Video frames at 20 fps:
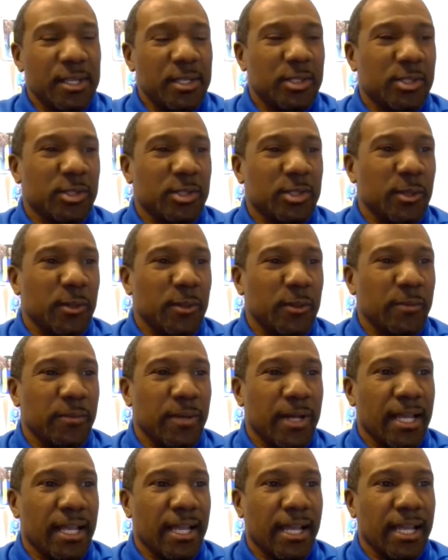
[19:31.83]
so
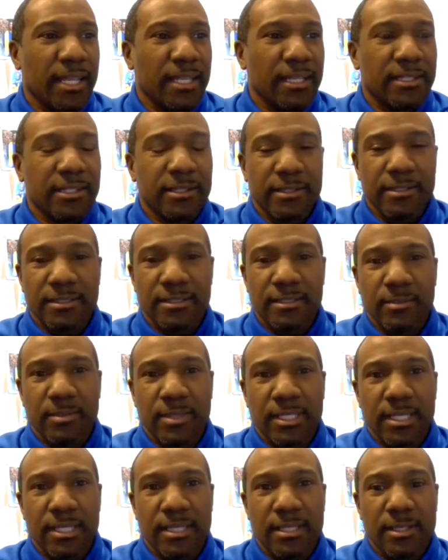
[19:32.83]
I, I, encourage them
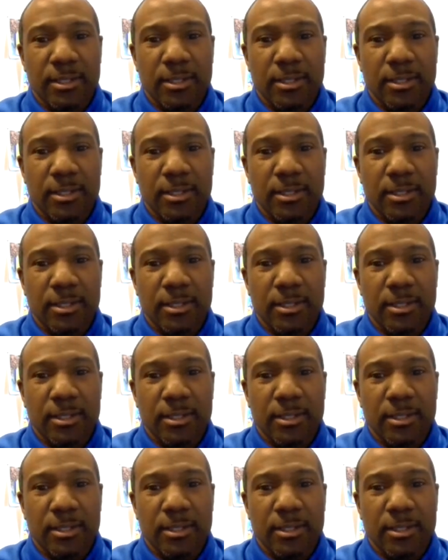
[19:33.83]
to get in